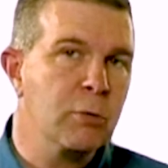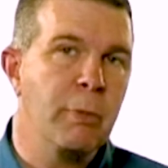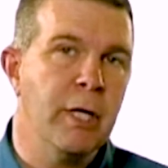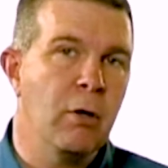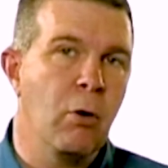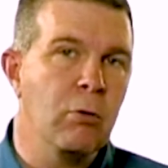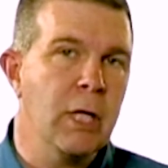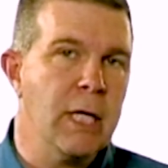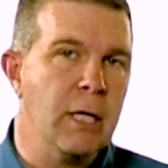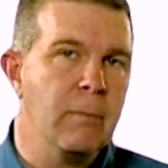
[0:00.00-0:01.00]
pinhole
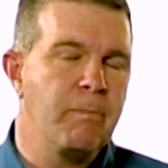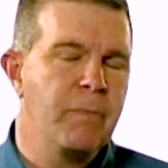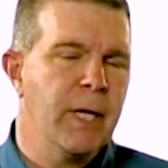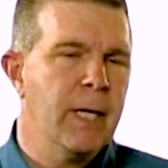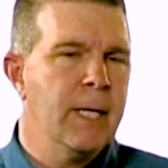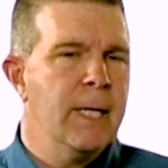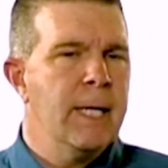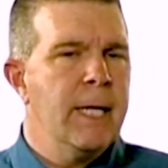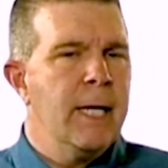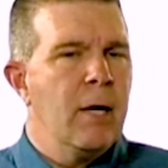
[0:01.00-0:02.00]
leak.
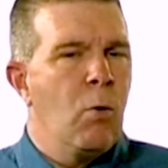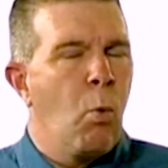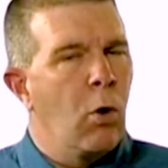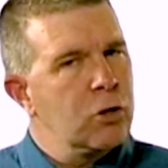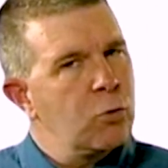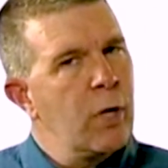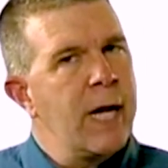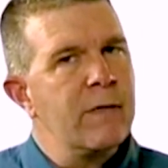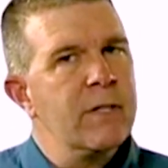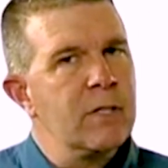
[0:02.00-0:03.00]
Once we
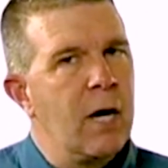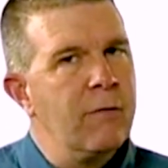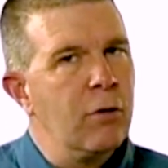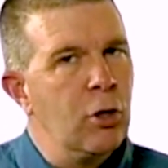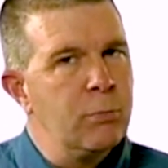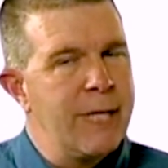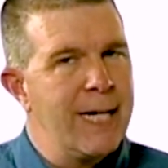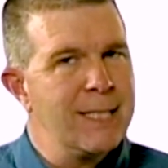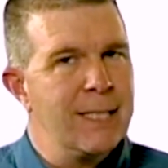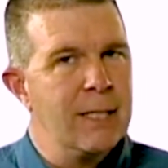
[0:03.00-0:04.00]
get this envelope
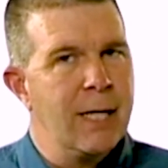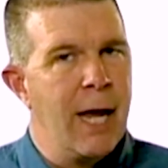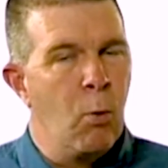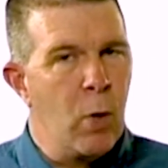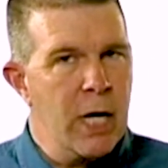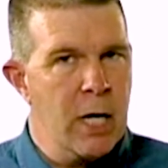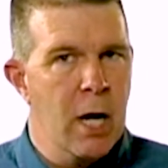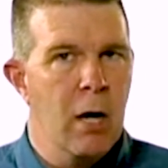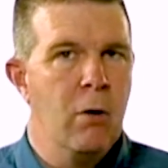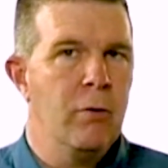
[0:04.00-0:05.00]
tested and we
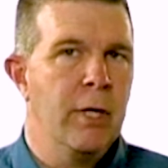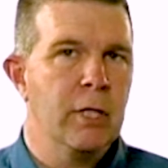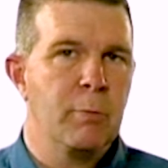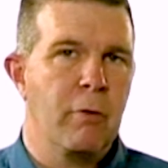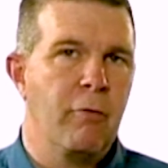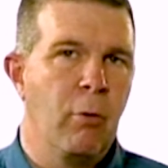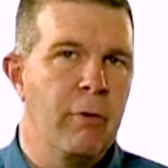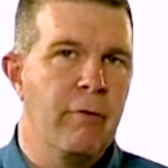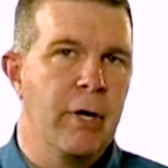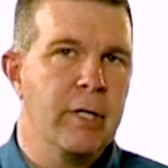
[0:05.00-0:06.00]
know that it's performing
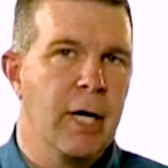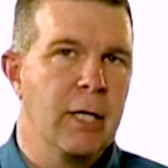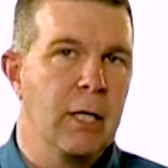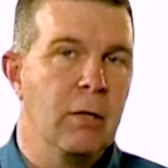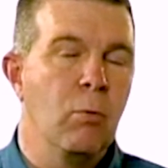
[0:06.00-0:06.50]
very tightly,